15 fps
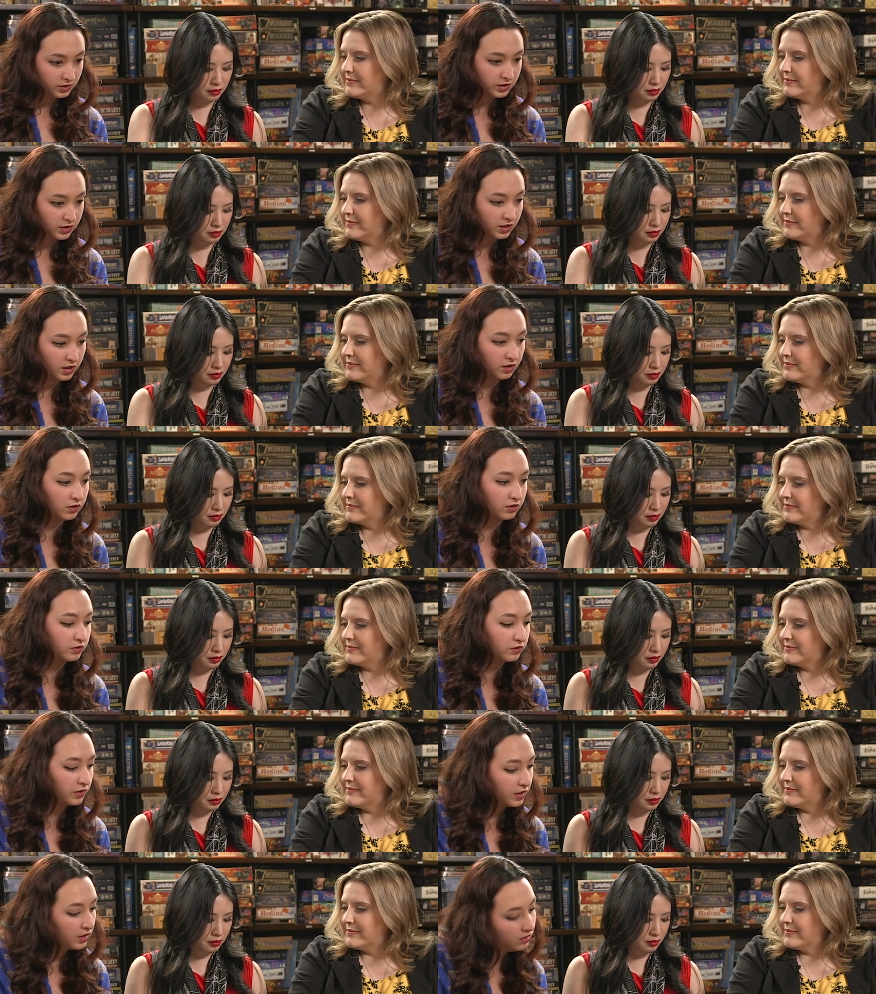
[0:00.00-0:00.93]

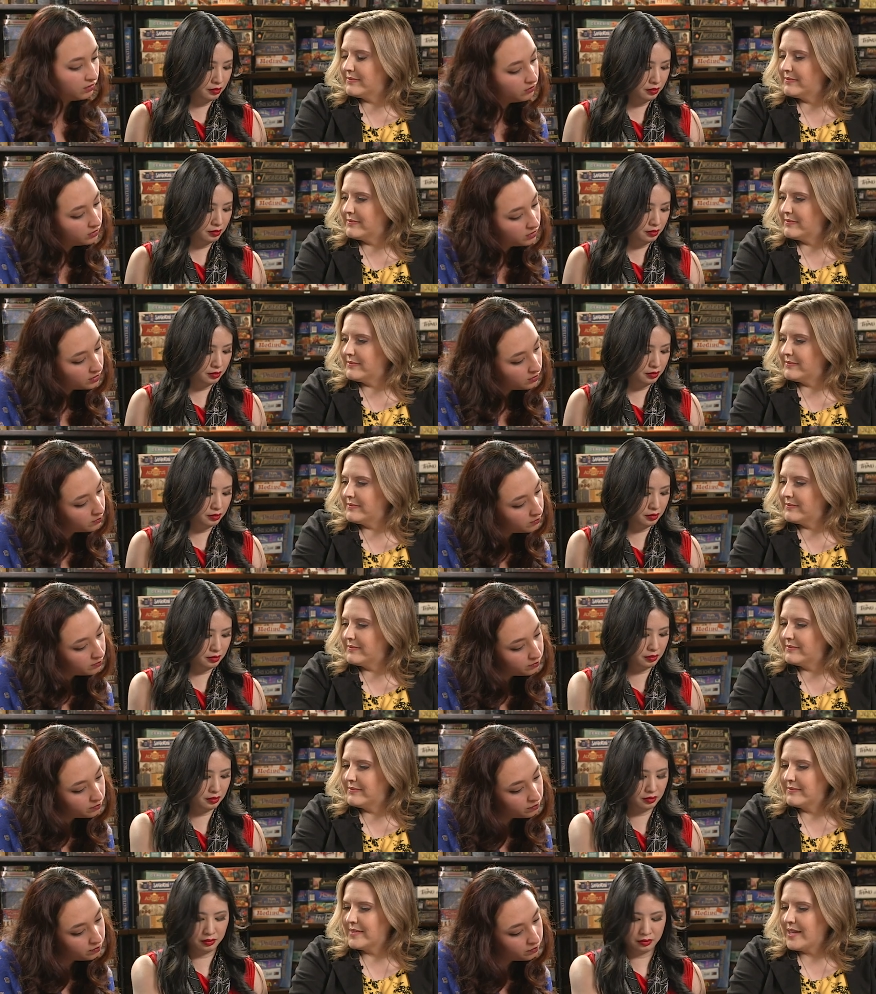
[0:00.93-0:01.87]
Speaker 1: skills, so I can't really...
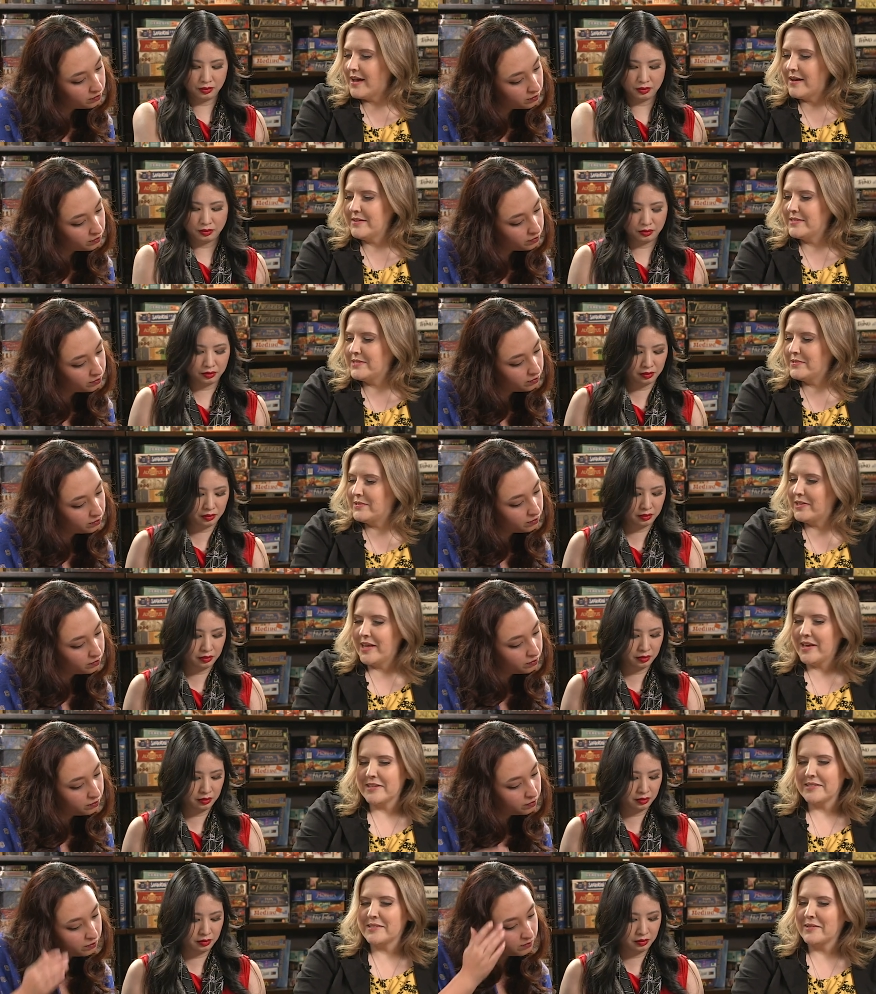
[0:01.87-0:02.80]
Speaker 2: How did you
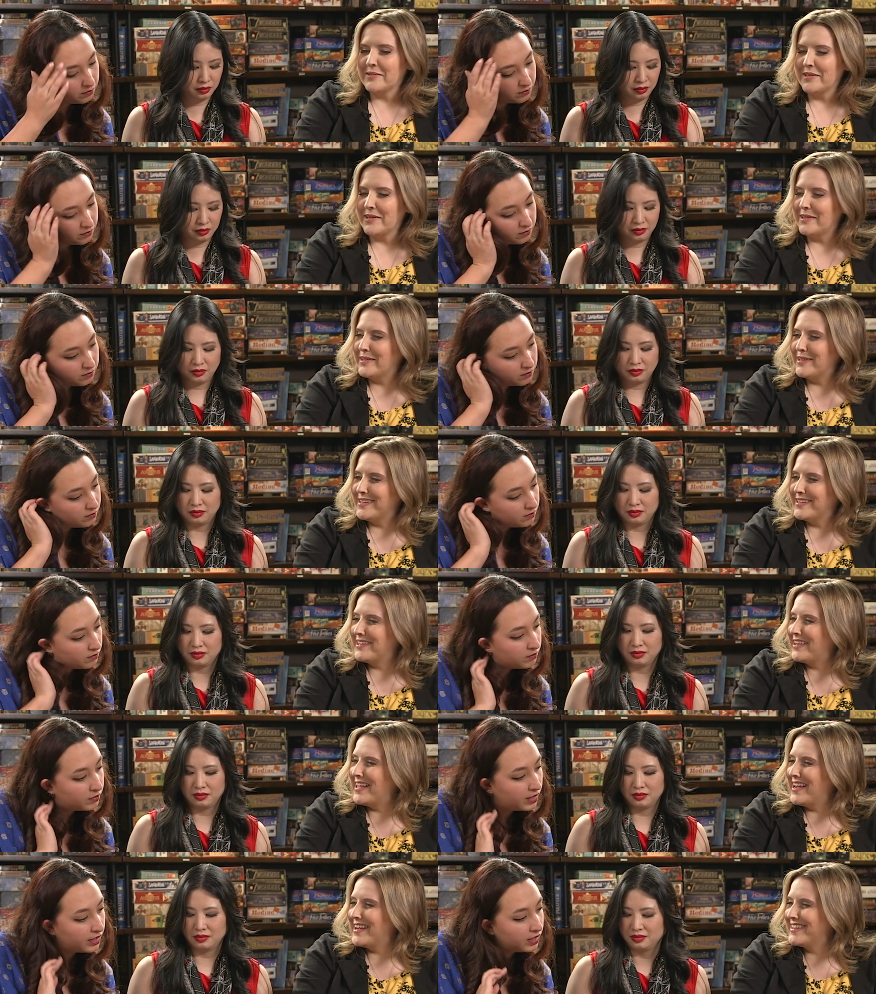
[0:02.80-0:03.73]
Clank so little and
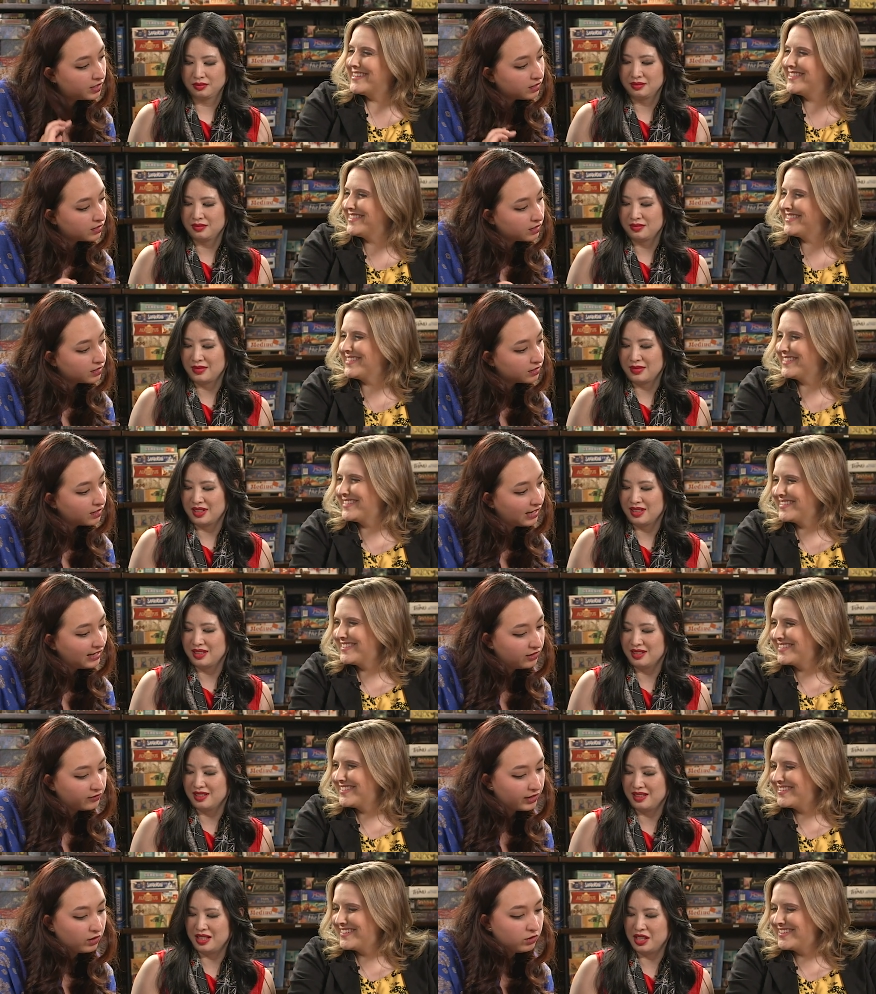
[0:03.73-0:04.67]
Clank?
Speaker 1: Anything.
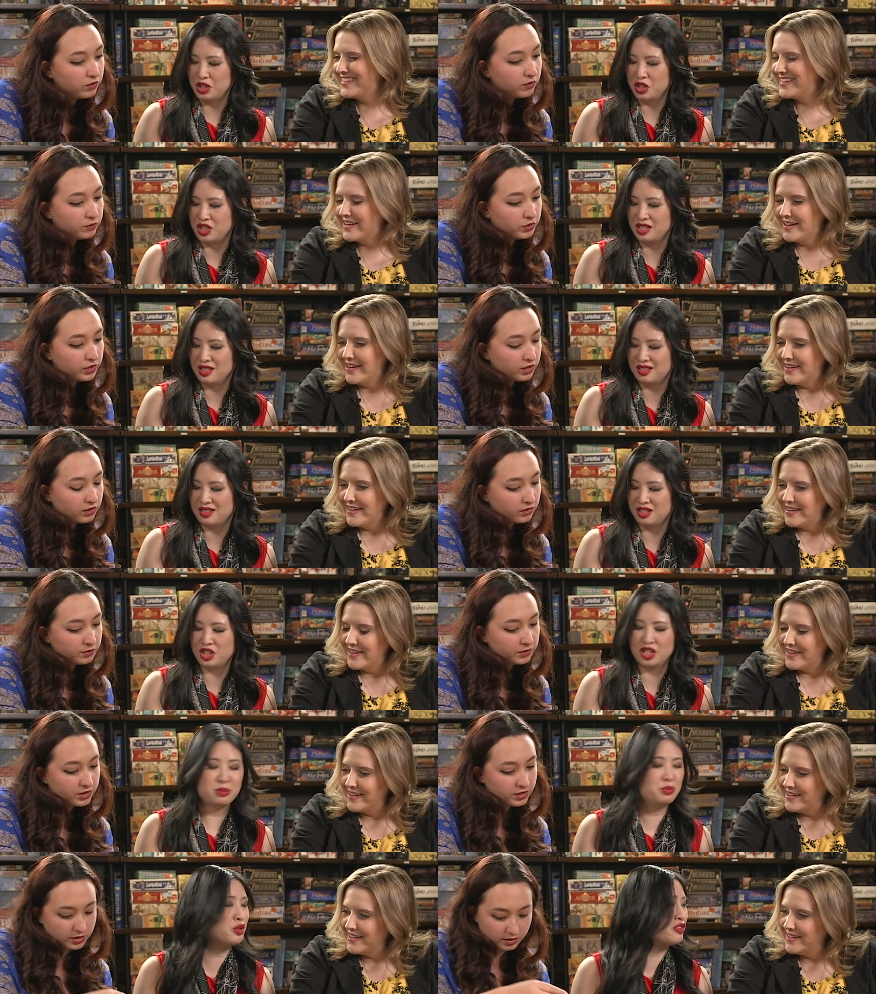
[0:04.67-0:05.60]
I know, right? Oh, well, you know what
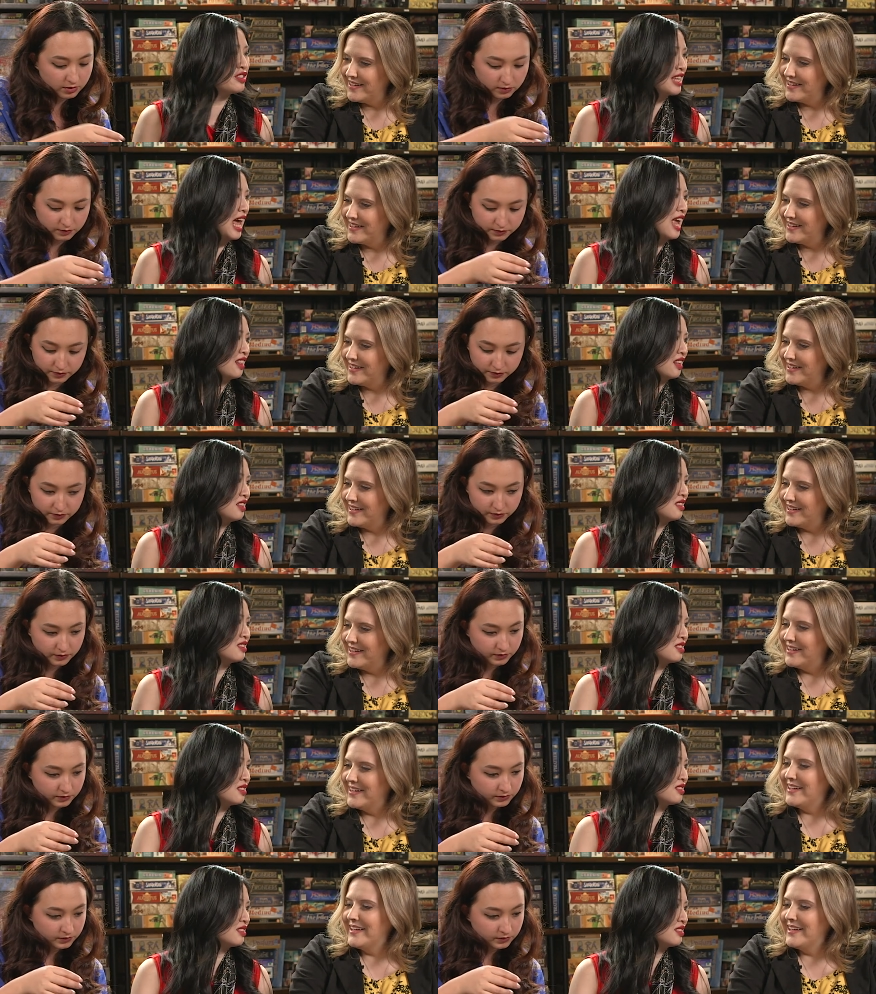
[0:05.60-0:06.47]
I'm going to do? She moves silent.